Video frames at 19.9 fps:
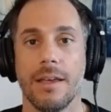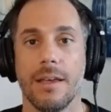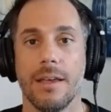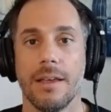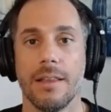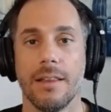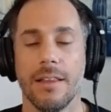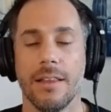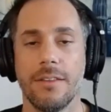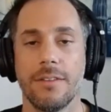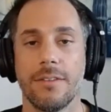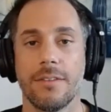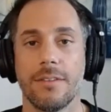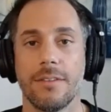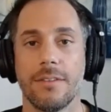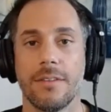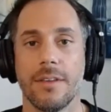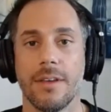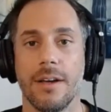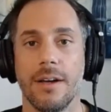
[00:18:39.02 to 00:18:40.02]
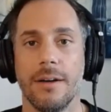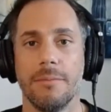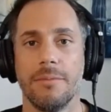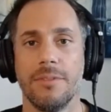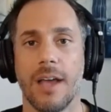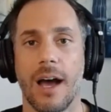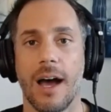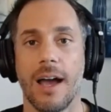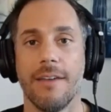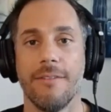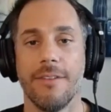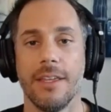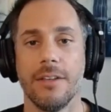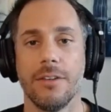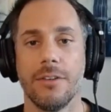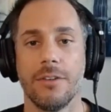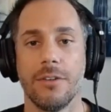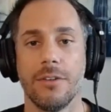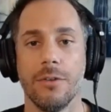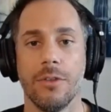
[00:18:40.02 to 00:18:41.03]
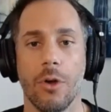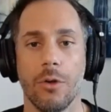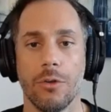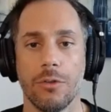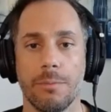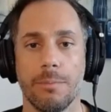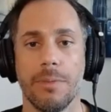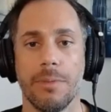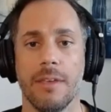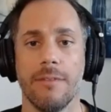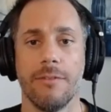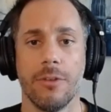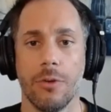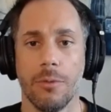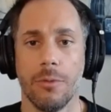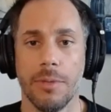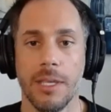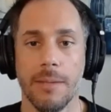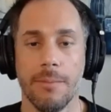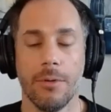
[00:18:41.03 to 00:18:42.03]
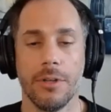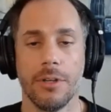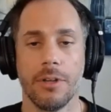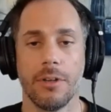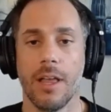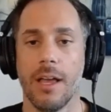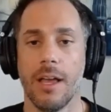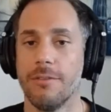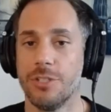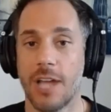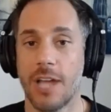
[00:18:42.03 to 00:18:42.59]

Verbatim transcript: Let's uh, dive into those pivotal people in your life.